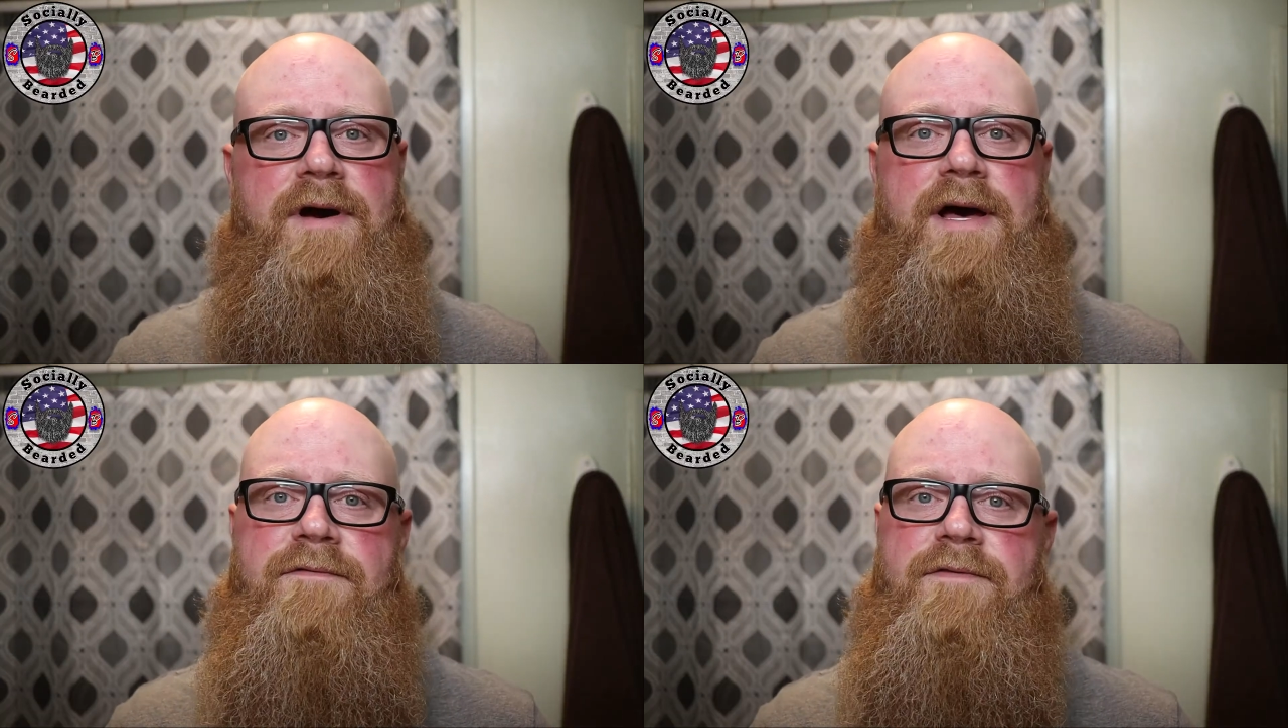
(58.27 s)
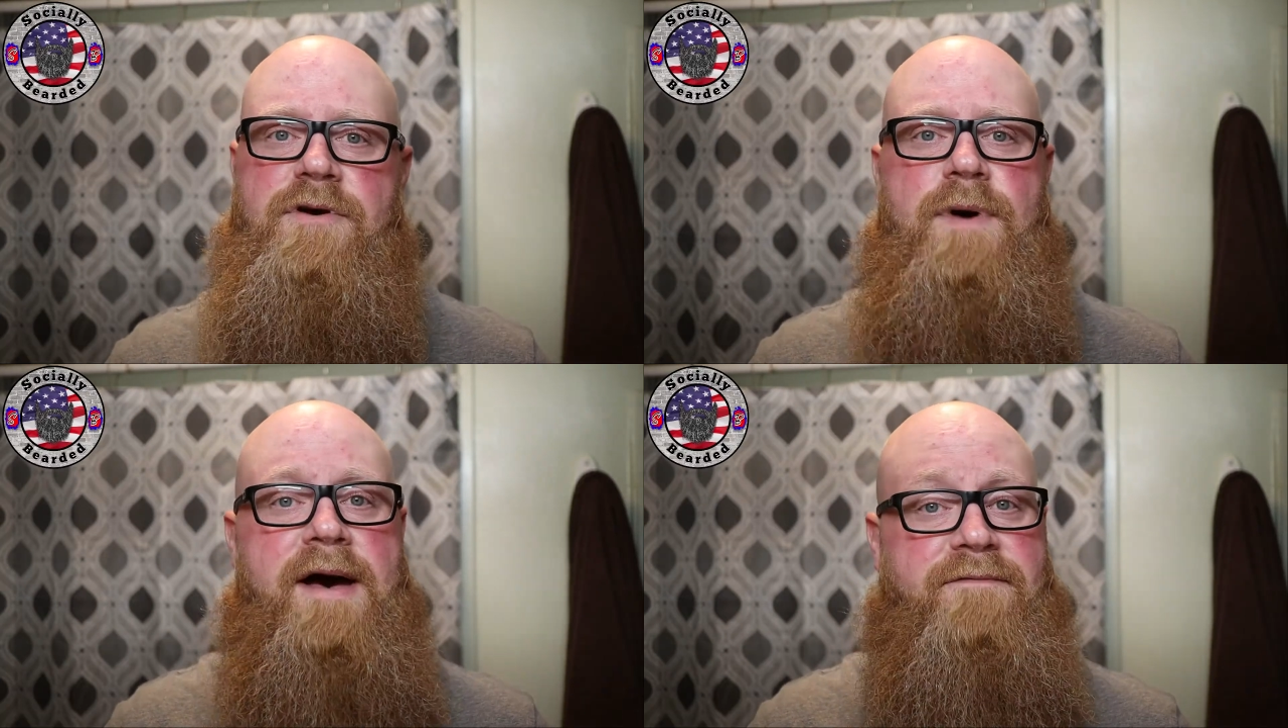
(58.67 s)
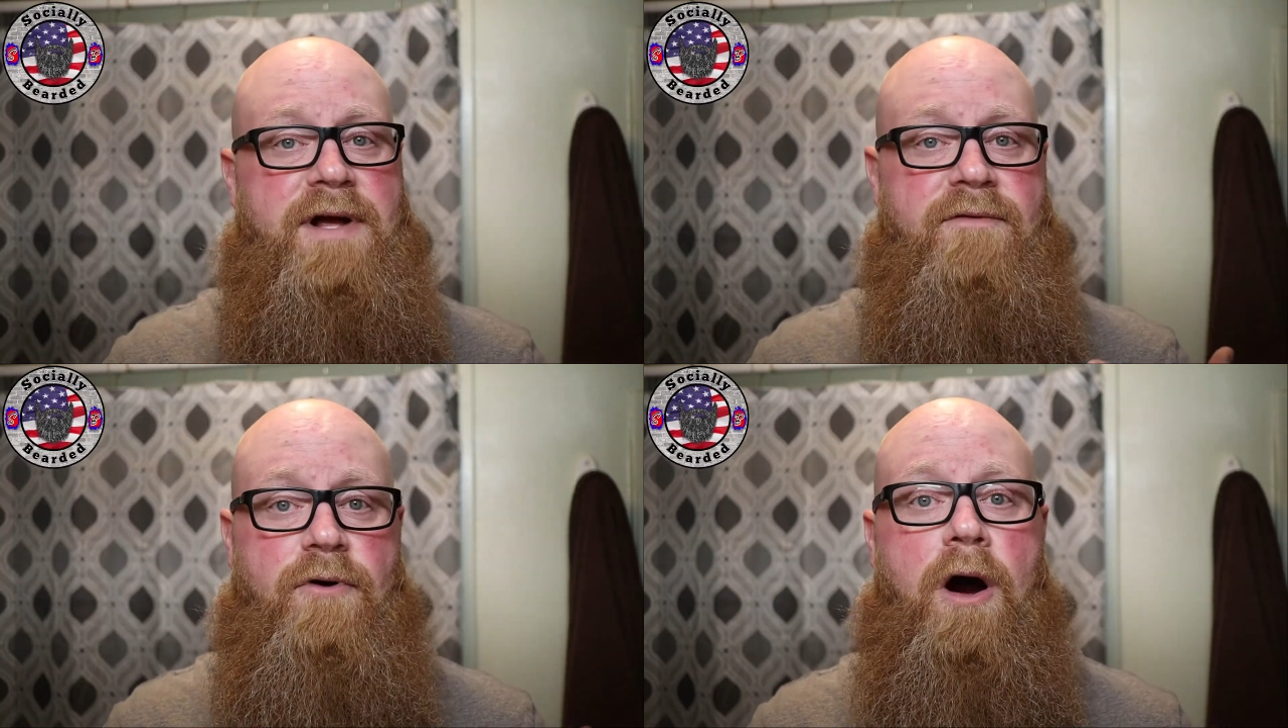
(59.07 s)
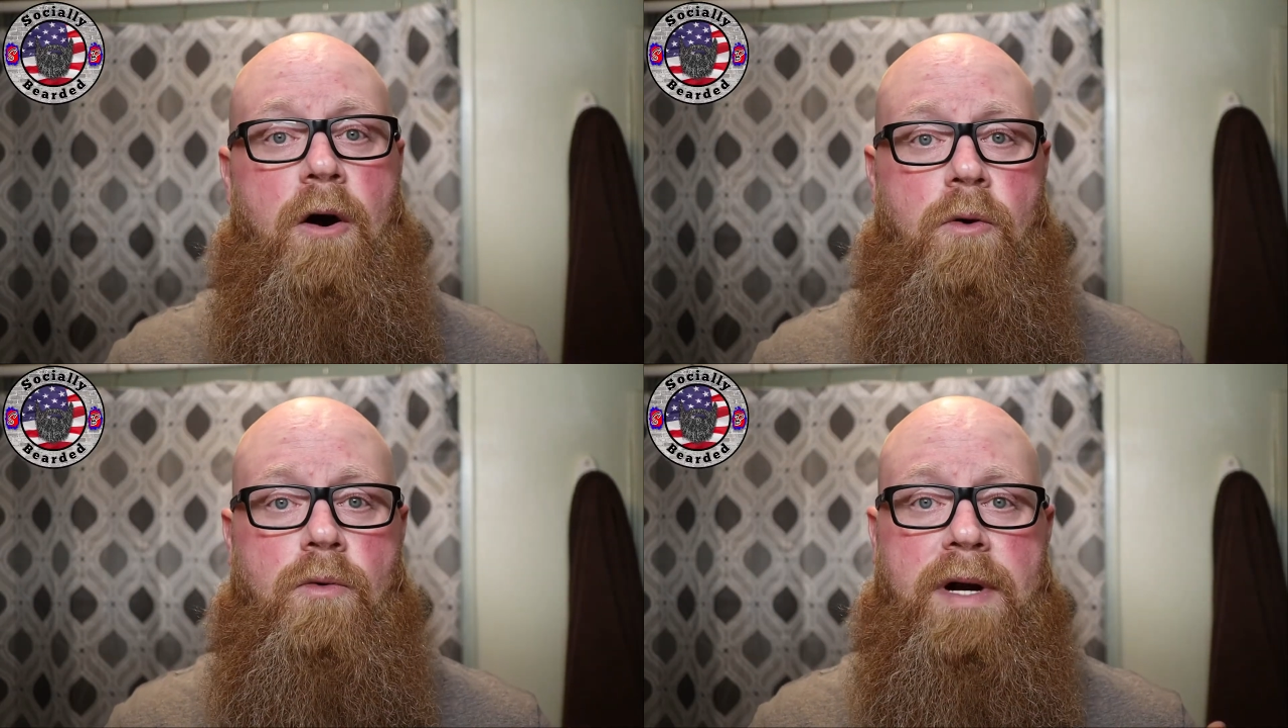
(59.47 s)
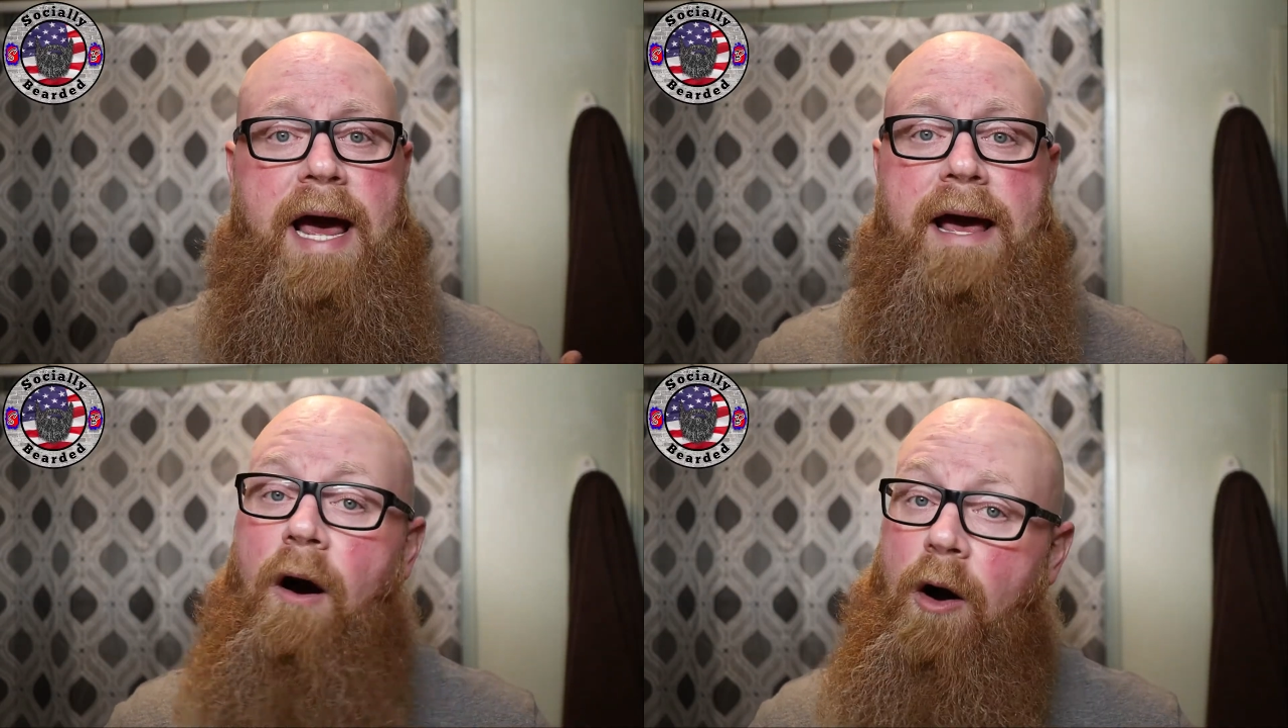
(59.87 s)
if you have never owned
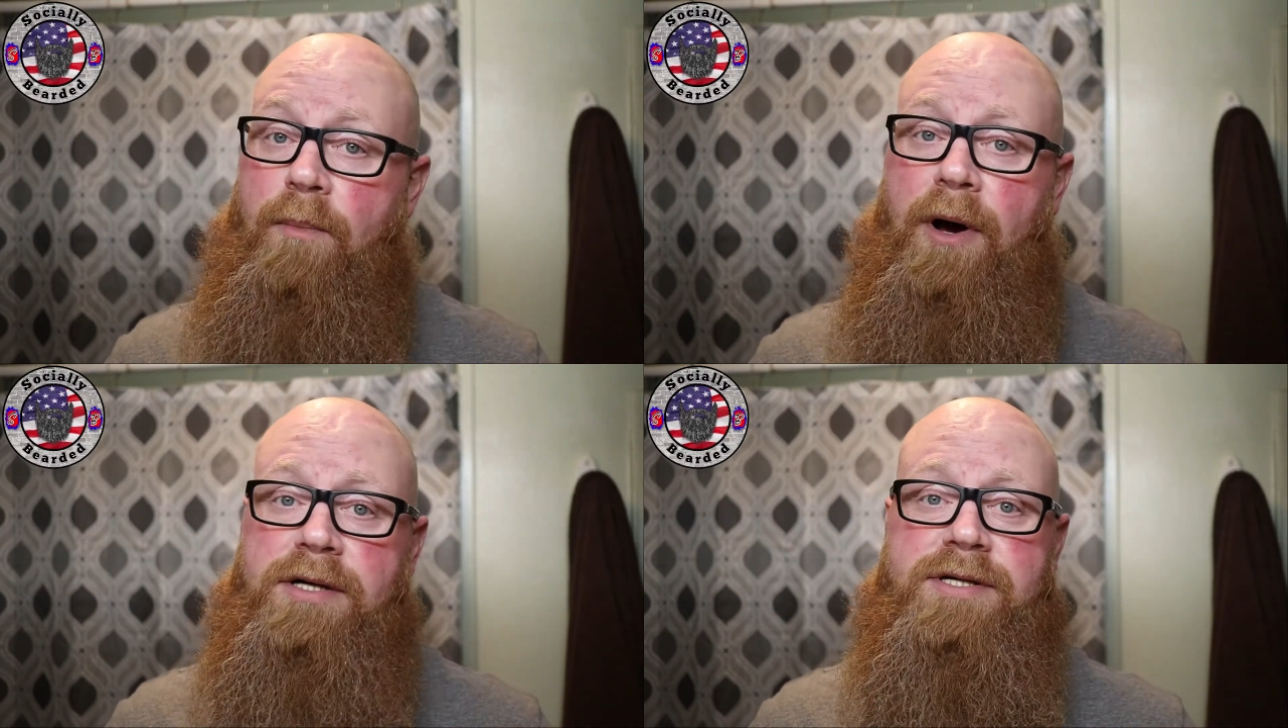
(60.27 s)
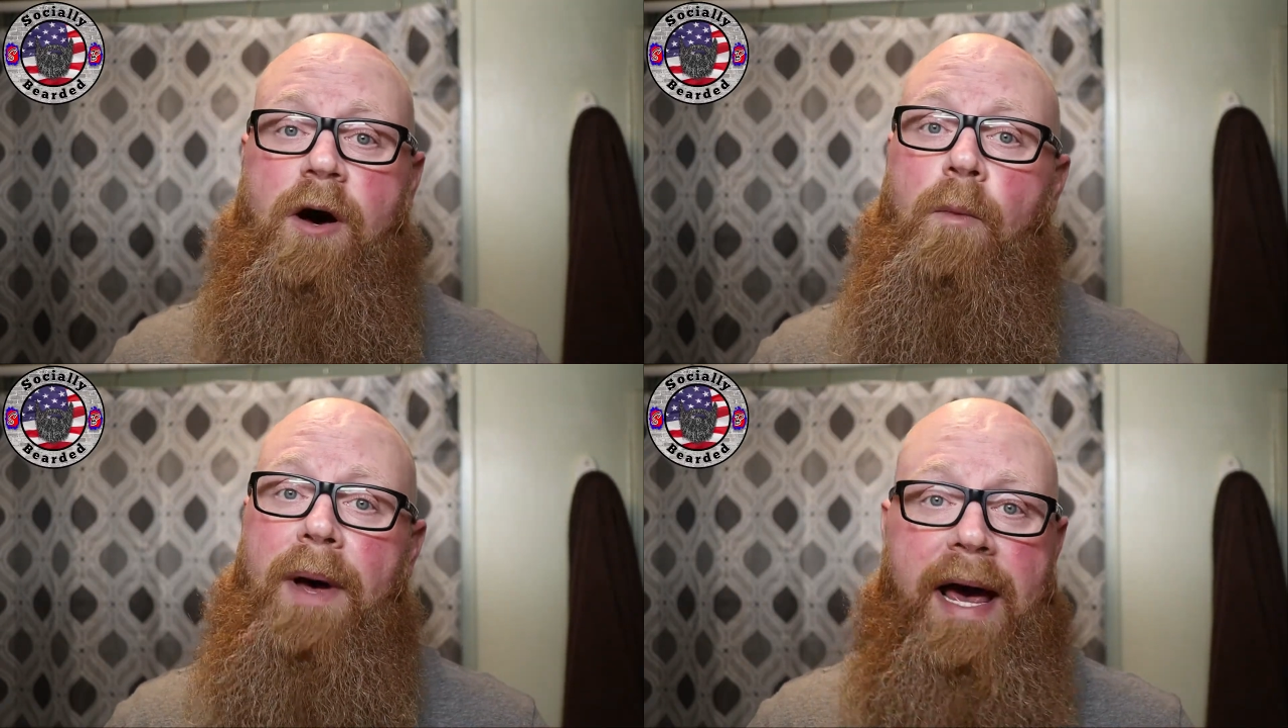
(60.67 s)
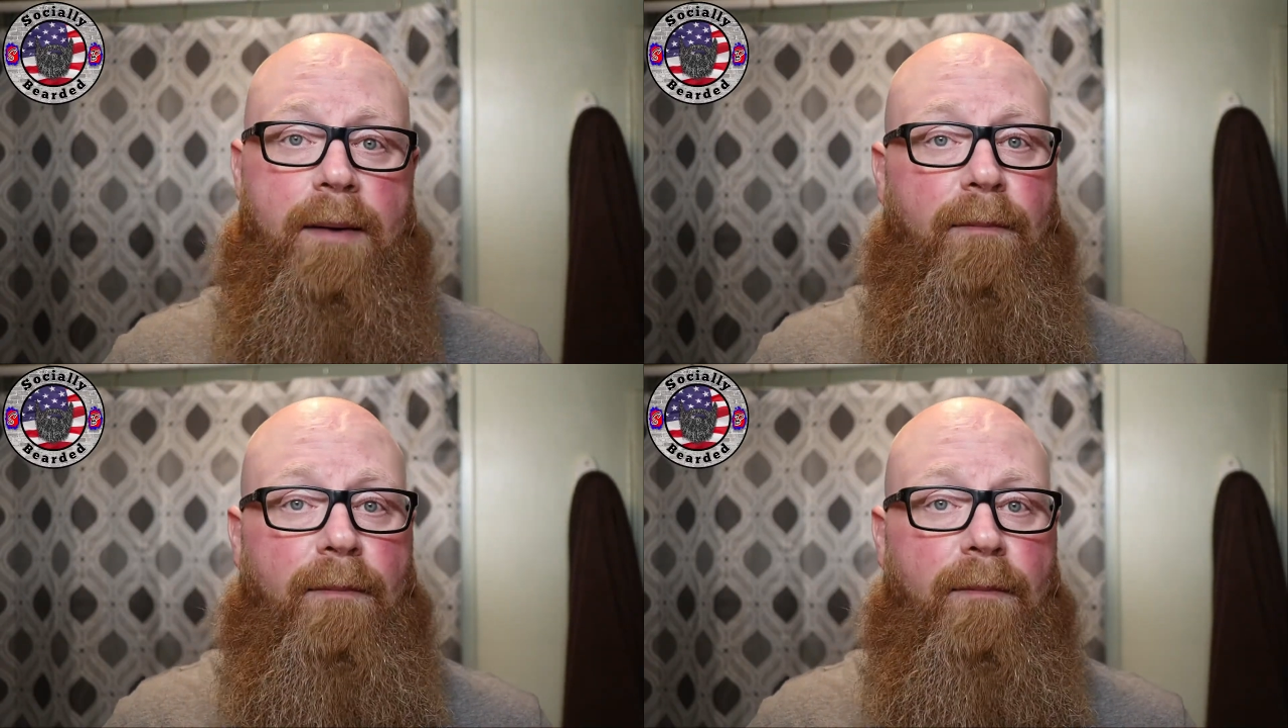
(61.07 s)
a hard puck soap, and